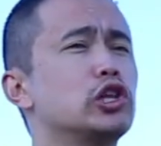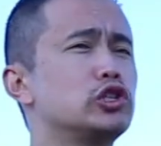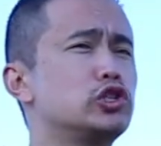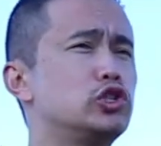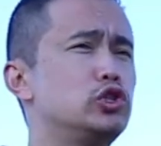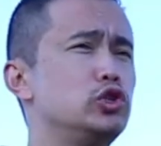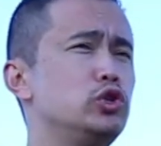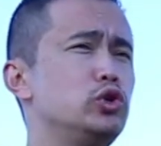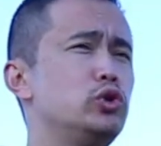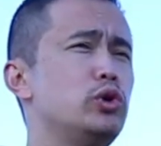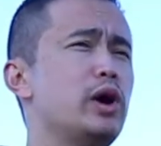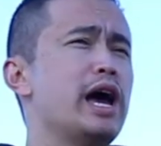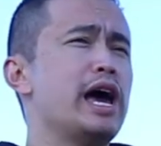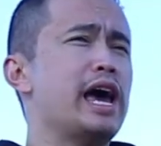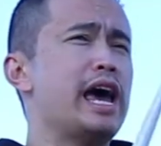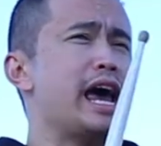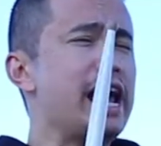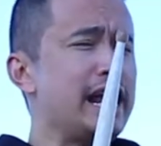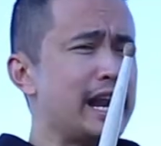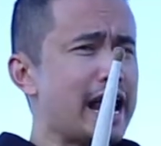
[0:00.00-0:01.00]
let's do
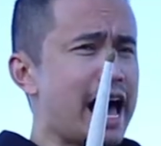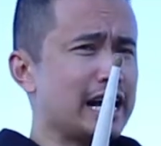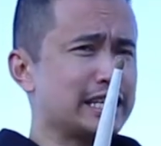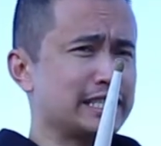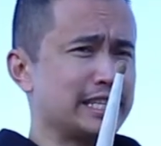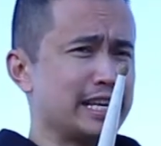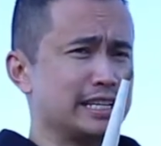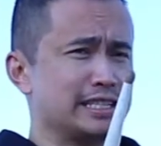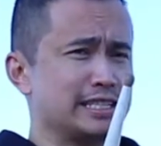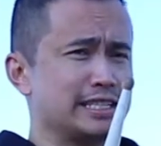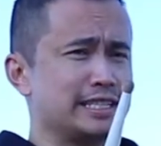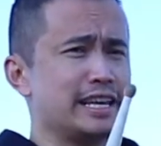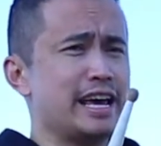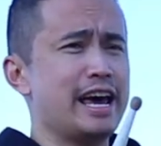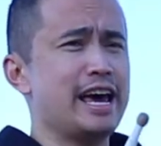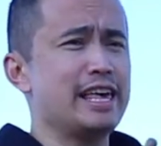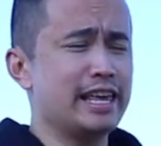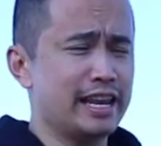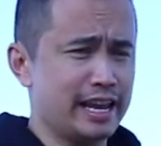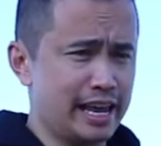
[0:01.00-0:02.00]
8 accents
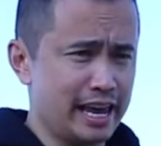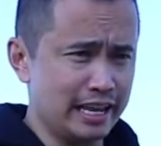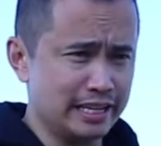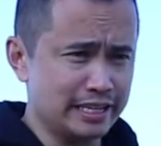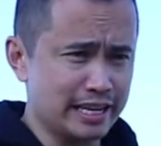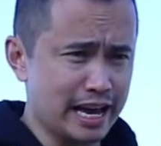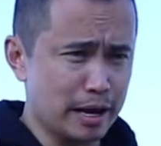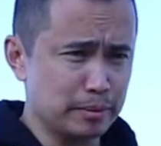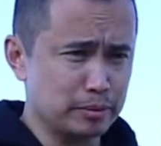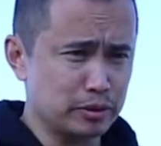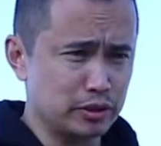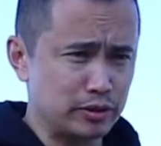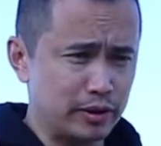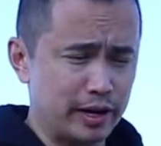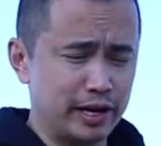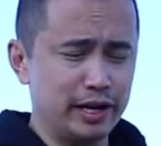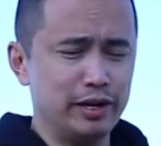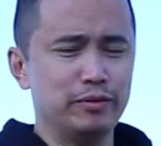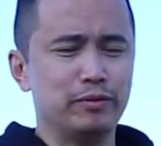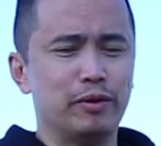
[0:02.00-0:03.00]
and then 8 taps.
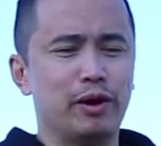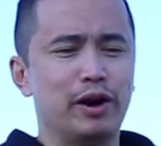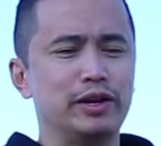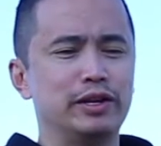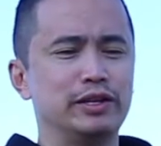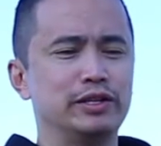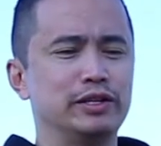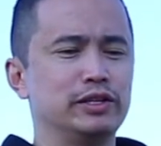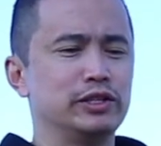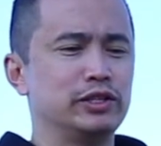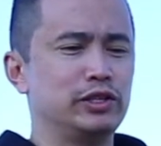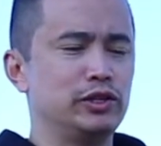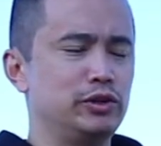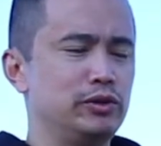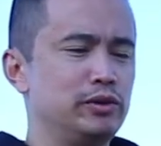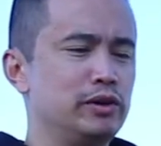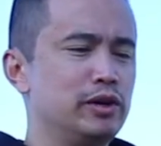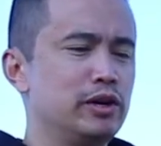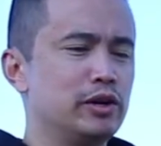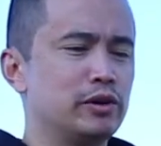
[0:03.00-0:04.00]
Ready? 1,
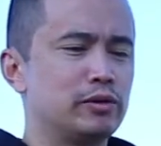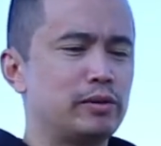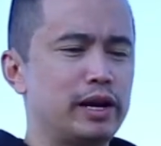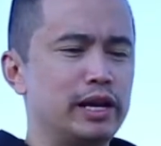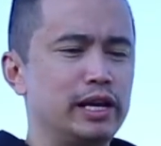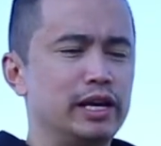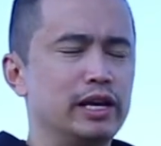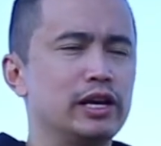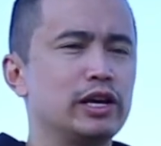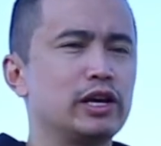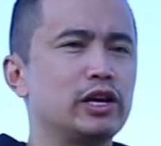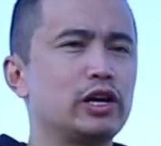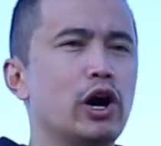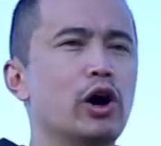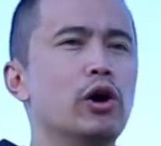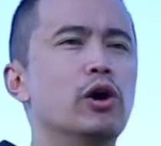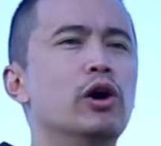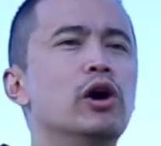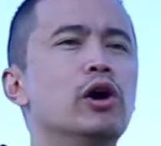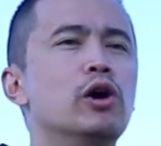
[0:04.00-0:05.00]
2, ready,
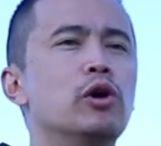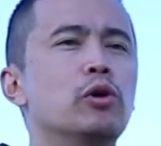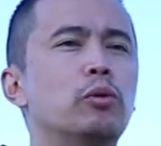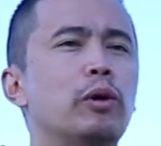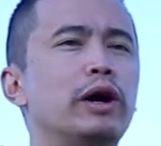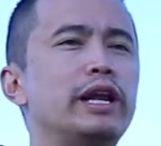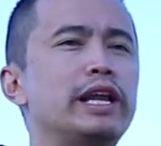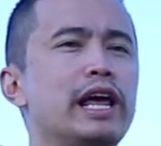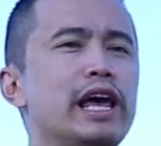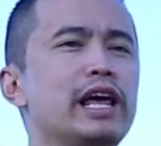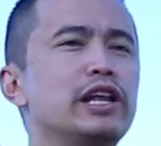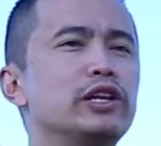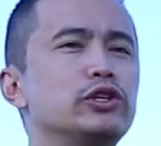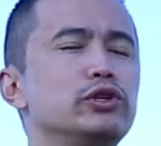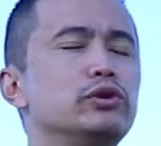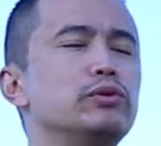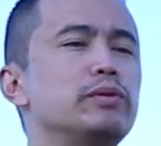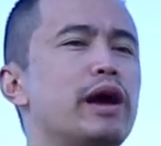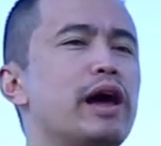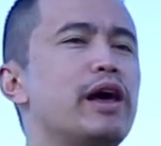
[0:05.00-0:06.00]
go. 1 and
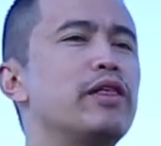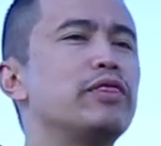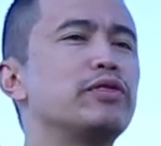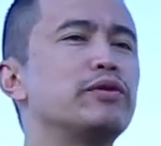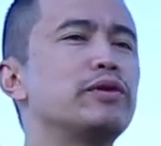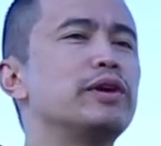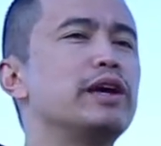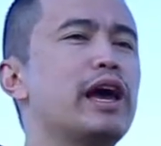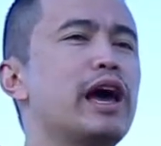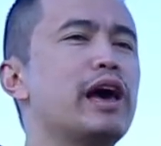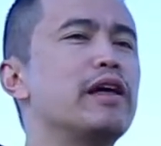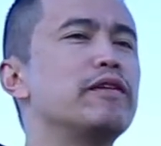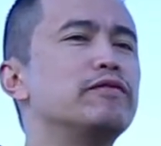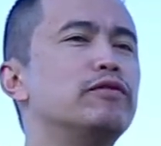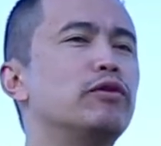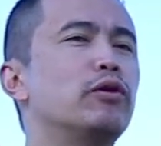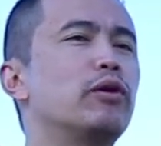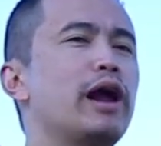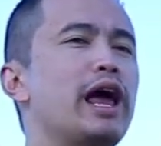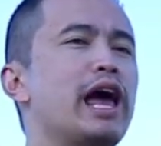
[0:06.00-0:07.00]
2 and 3 and
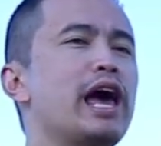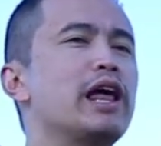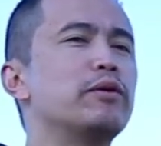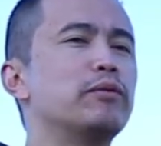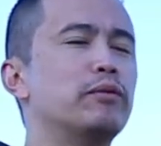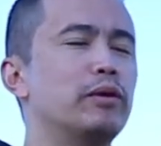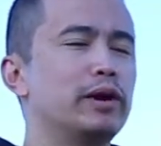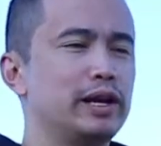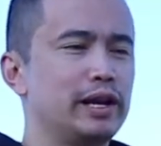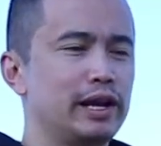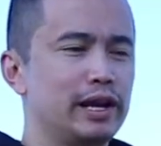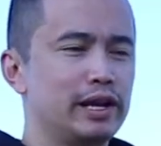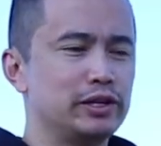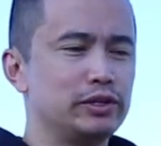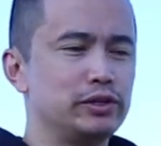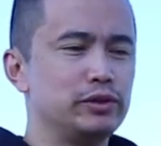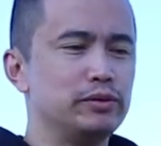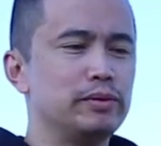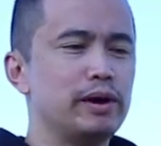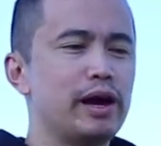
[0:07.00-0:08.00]
4 and. 1
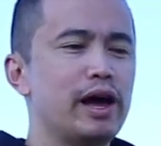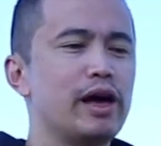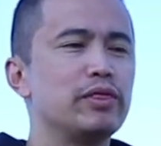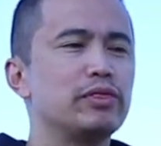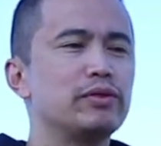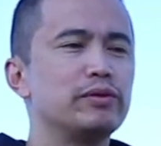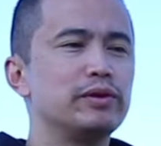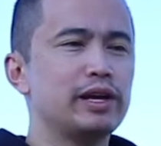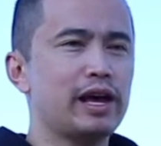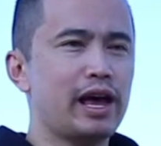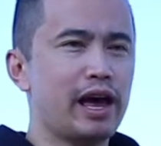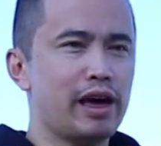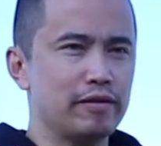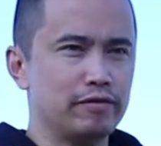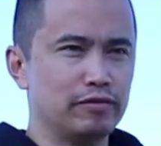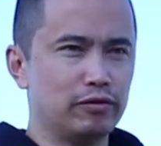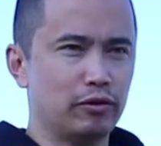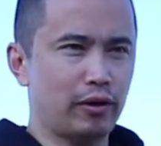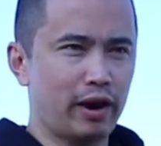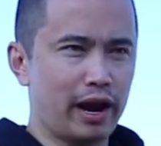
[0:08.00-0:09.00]
and 2 and 3 and
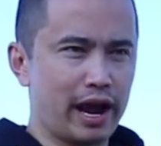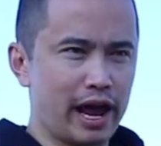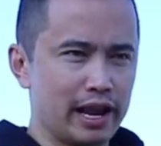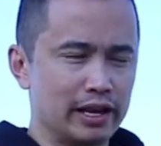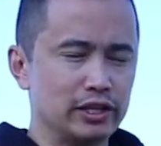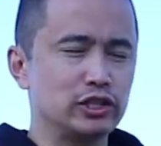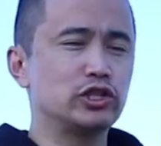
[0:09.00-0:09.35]
4 and.